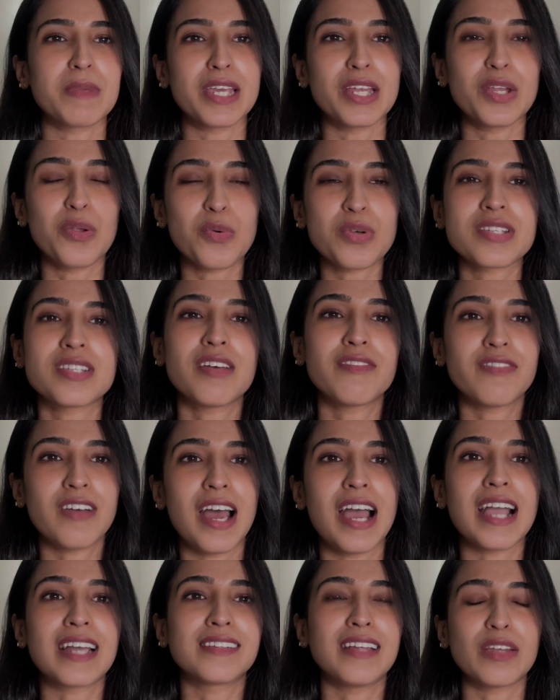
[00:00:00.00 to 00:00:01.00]
me knows the
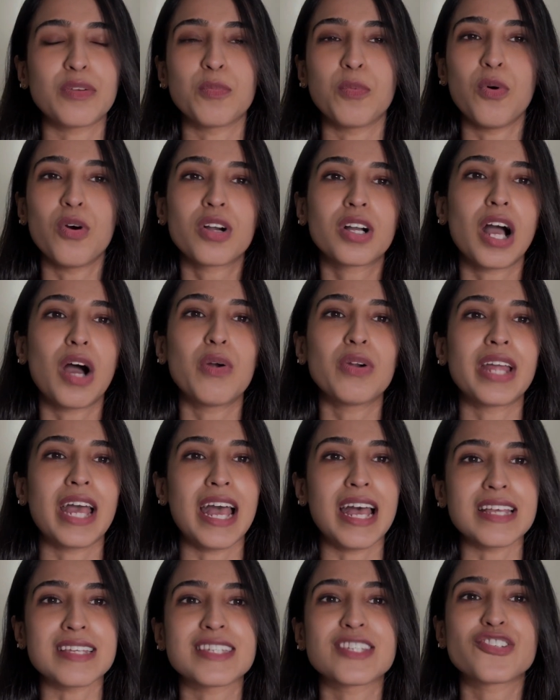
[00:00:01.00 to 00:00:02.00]
fact that workout
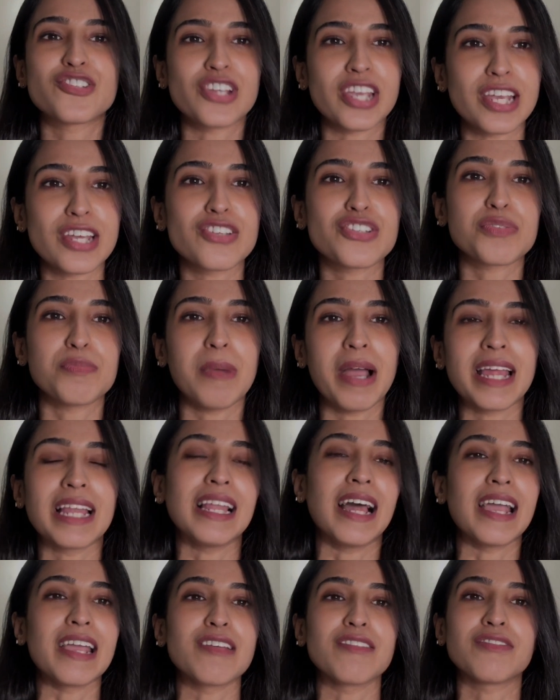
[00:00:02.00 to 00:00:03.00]
has changed my
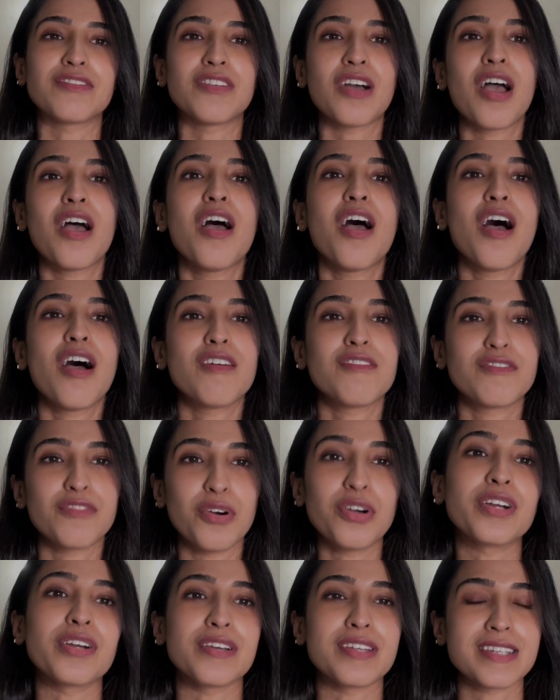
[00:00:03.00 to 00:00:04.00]
life
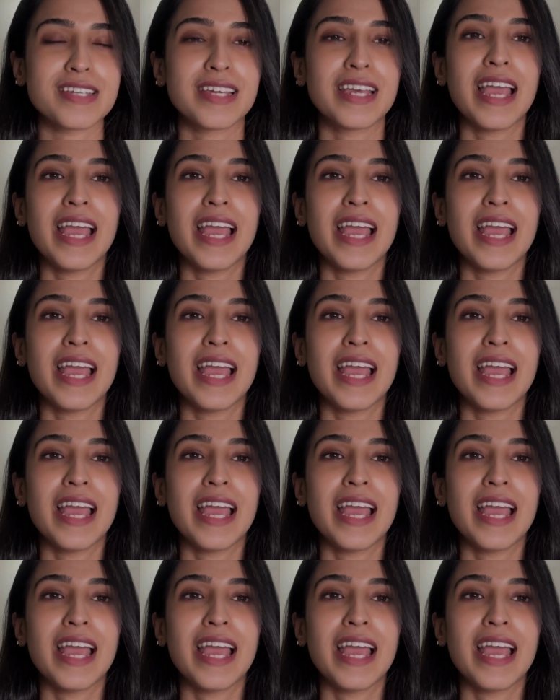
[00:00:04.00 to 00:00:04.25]
for good.